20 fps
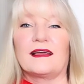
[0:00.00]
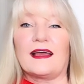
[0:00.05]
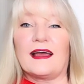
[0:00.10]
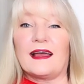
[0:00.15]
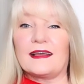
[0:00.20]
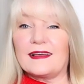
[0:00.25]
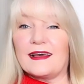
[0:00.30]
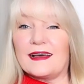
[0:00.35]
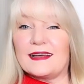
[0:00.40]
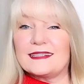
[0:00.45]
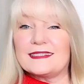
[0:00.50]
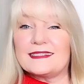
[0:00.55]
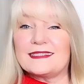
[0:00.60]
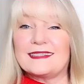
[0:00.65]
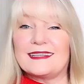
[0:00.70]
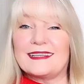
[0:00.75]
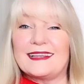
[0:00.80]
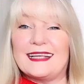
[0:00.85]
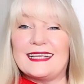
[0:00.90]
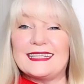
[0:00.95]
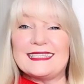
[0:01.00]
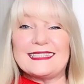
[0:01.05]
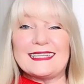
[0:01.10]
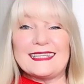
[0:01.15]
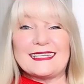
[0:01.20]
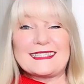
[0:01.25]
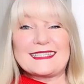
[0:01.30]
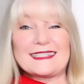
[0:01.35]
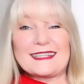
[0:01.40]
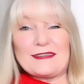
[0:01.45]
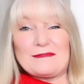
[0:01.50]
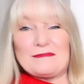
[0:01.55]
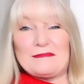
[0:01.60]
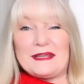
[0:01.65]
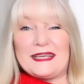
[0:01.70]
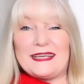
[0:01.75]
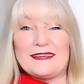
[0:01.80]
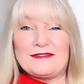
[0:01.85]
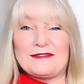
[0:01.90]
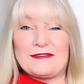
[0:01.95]
Hi guys, this is
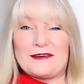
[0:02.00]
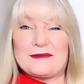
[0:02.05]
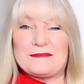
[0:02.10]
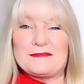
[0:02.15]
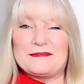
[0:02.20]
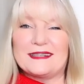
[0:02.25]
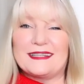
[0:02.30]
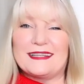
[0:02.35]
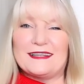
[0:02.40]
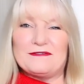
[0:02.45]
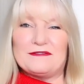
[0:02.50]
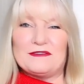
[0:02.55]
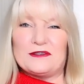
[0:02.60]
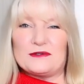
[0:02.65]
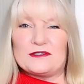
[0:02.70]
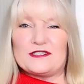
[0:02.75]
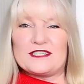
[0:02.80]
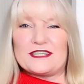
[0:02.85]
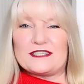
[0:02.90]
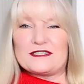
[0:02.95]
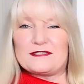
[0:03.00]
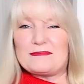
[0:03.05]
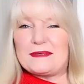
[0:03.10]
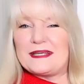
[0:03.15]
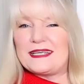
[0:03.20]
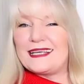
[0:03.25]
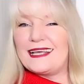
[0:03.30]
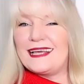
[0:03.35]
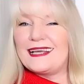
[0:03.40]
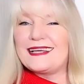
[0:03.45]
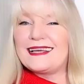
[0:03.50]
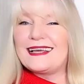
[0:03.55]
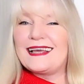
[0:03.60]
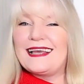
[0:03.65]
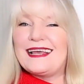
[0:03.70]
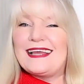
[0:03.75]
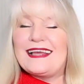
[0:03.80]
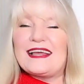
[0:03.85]
me from the future speaking.